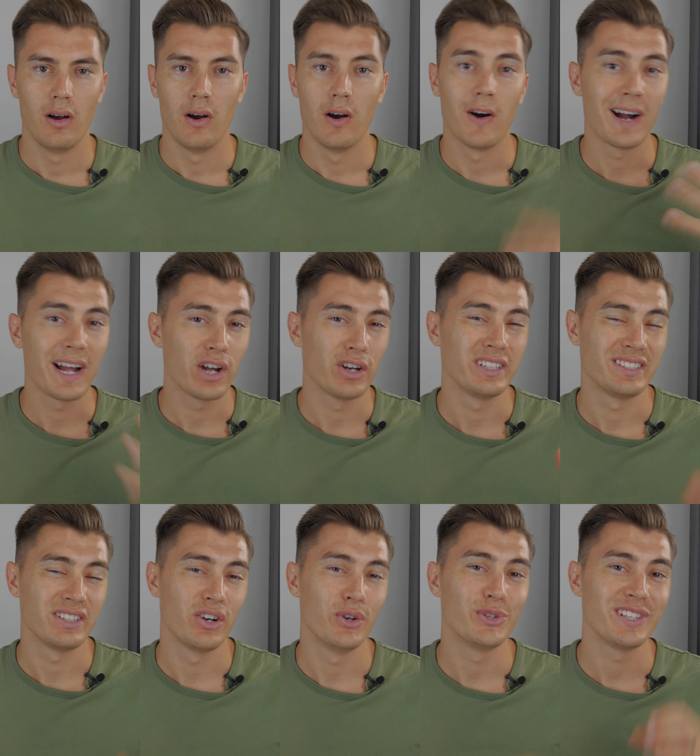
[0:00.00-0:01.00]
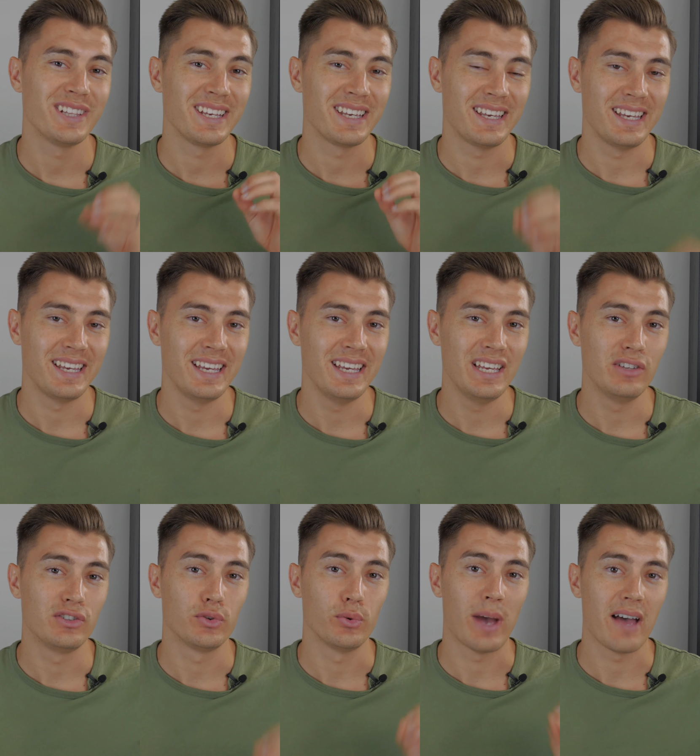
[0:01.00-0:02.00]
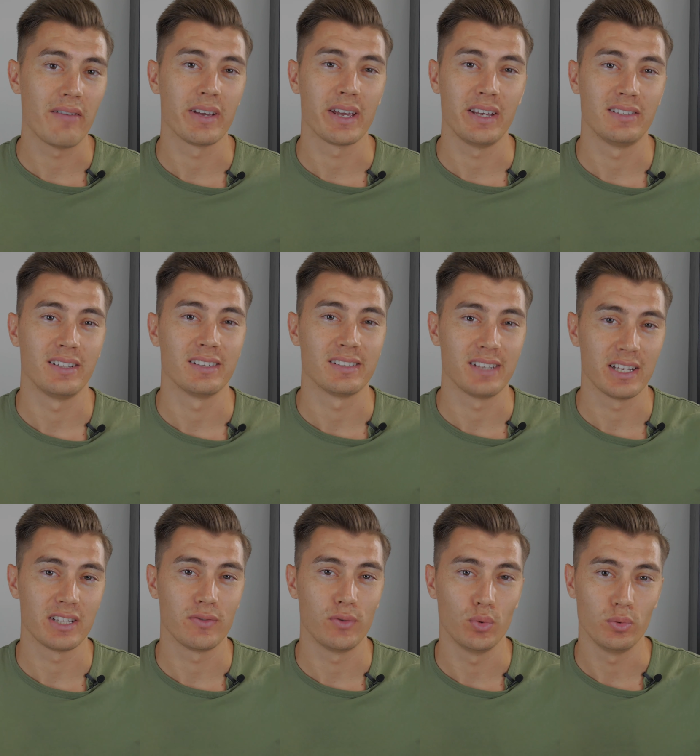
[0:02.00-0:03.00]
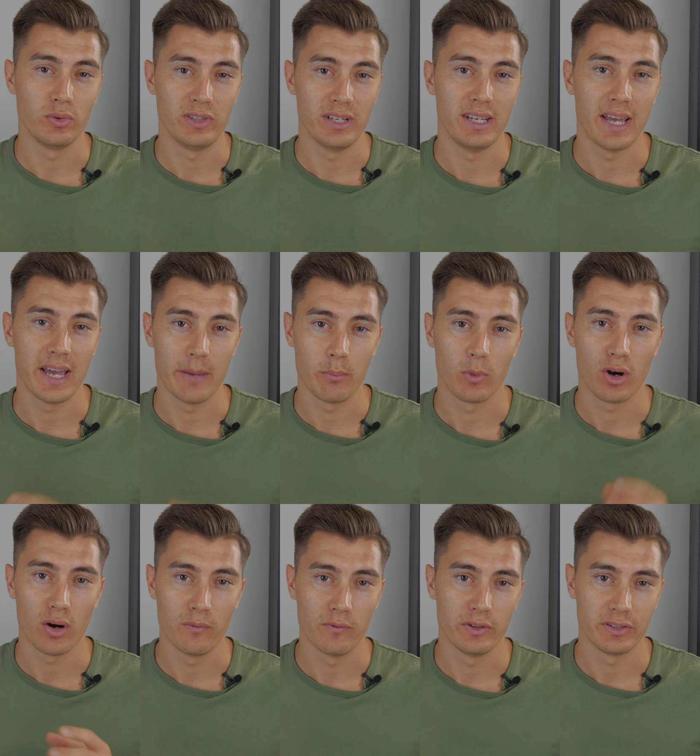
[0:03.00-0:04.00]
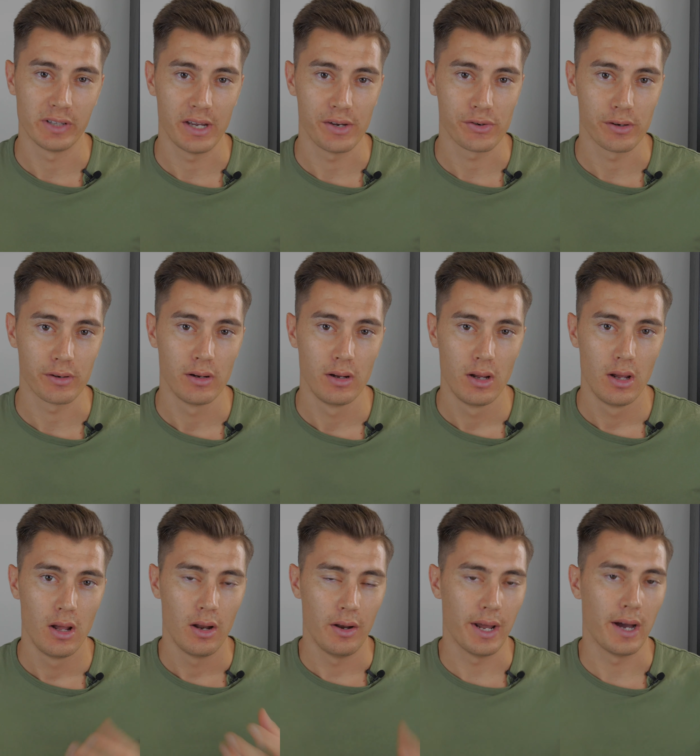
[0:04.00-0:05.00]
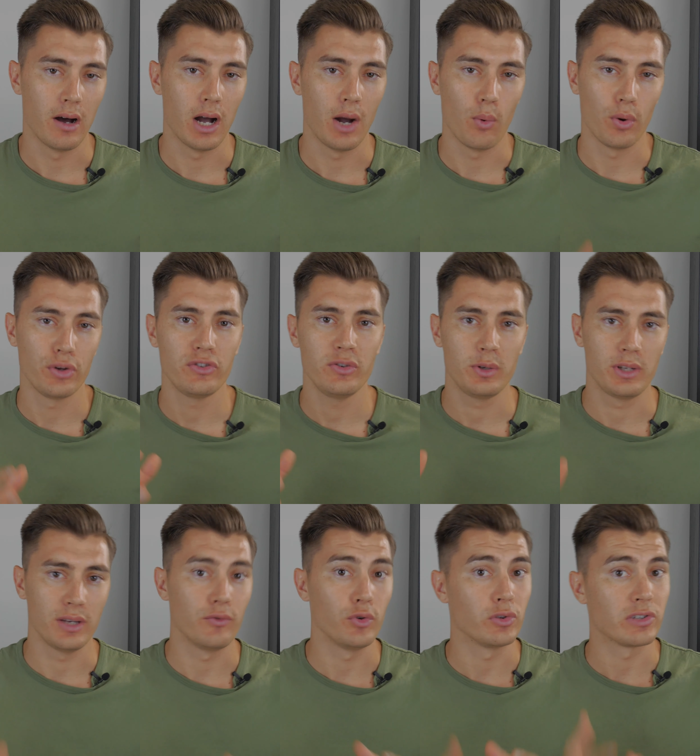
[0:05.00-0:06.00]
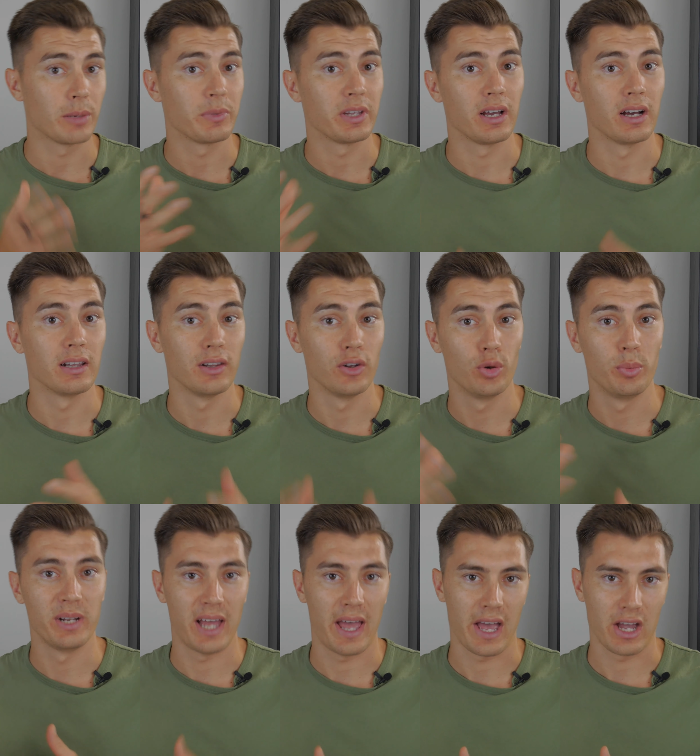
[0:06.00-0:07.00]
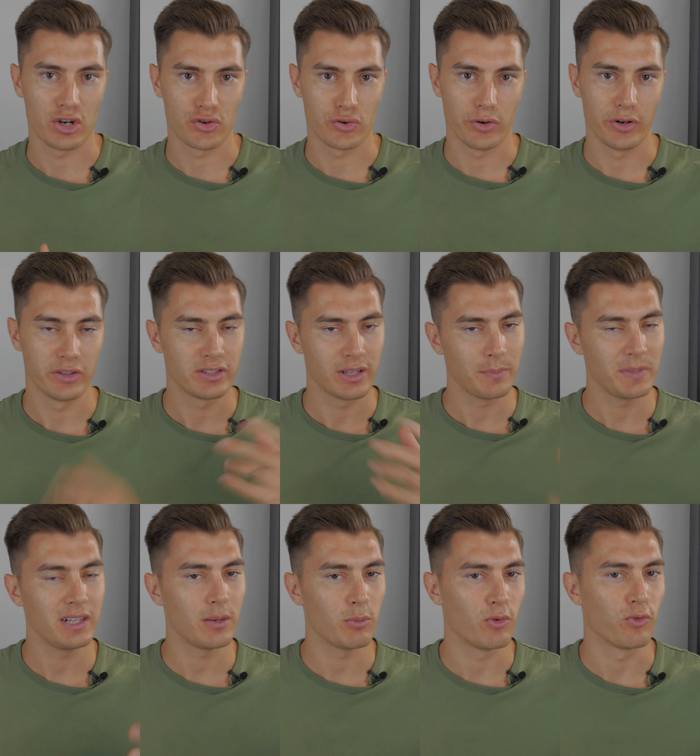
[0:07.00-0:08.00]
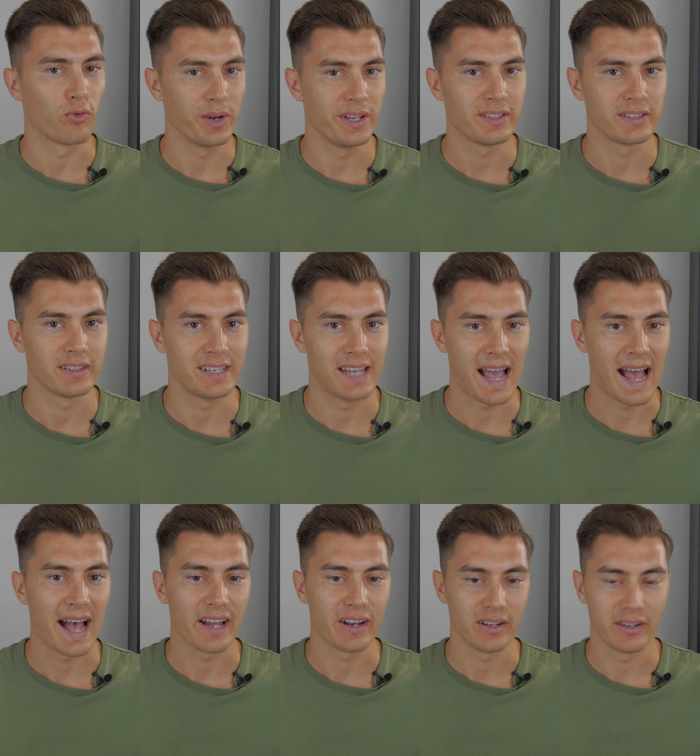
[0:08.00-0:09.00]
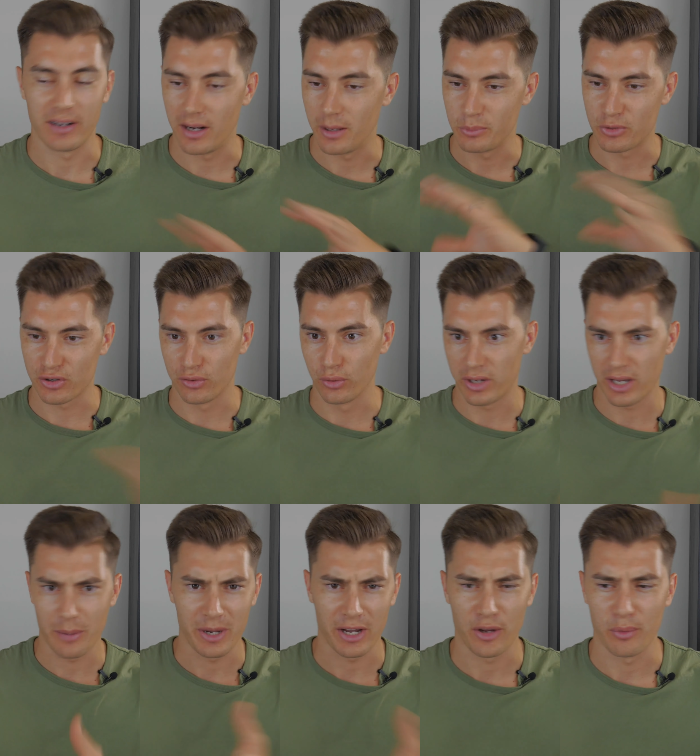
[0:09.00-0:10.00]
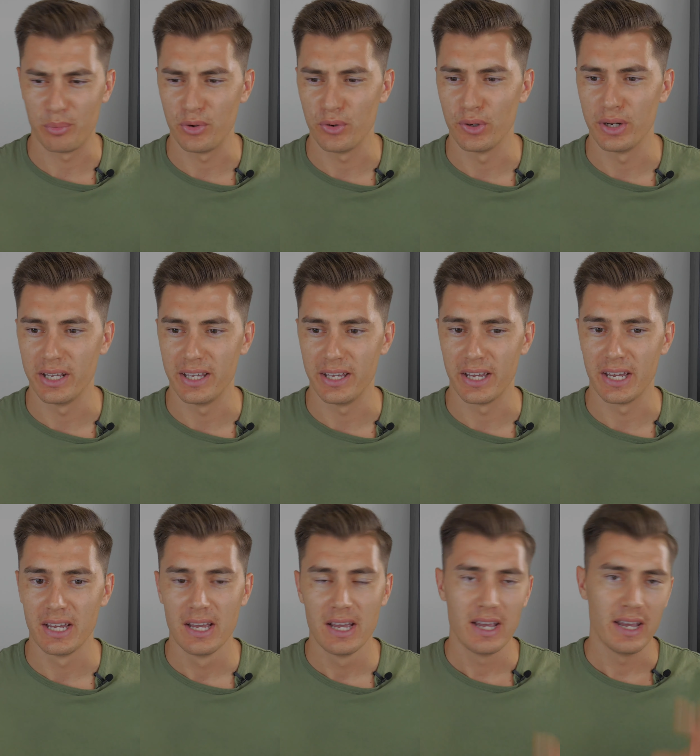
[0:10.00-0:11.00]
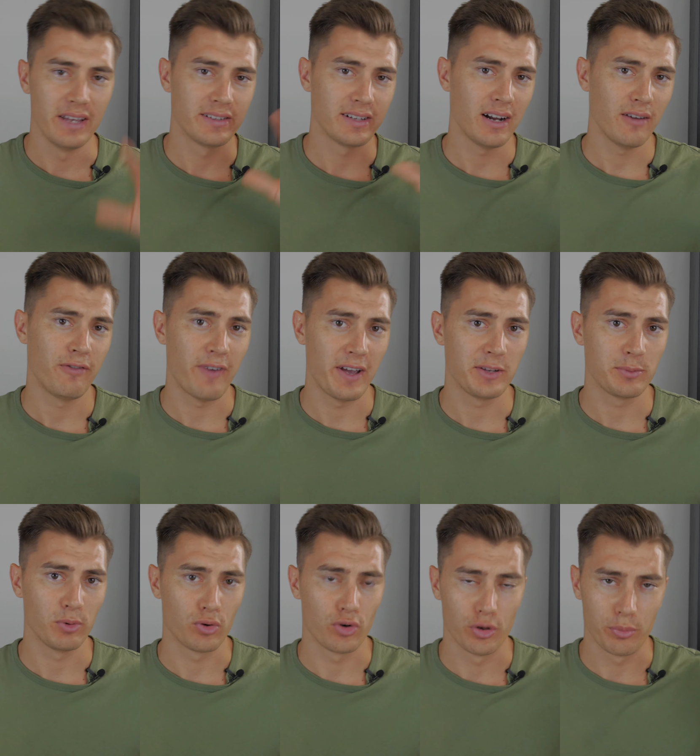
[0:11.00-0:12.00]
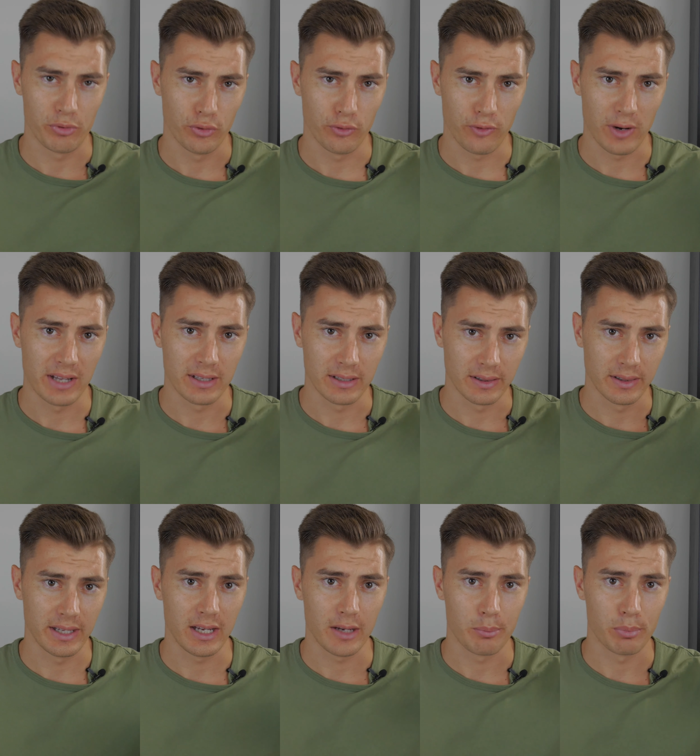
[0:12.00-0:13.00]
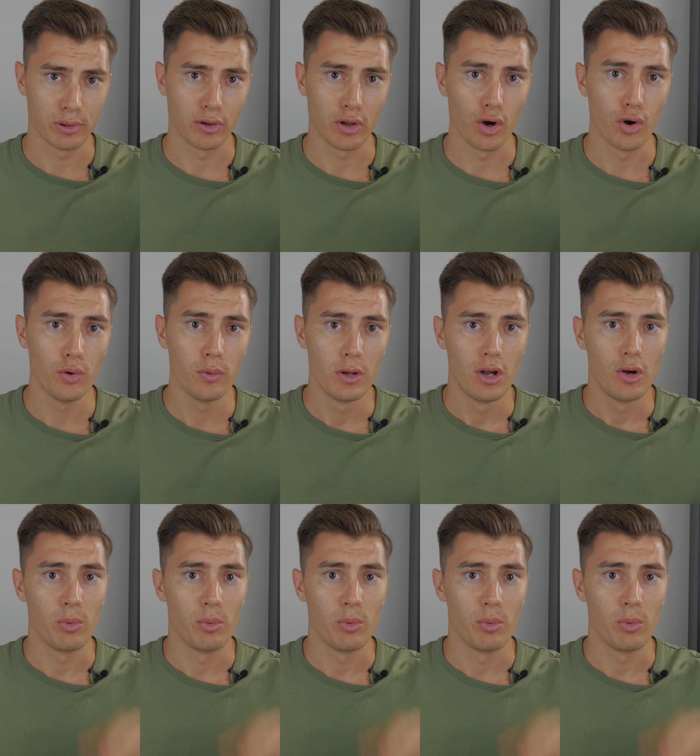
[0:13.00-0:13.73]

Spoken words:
All right, guys, those are the keys to having a successful DM conversation. Now, I wanted to give you something a little bit extra, and it's something that we've recently added, and I'm just looking at my computer here. It's in our Facebook group, and you'll find the link below.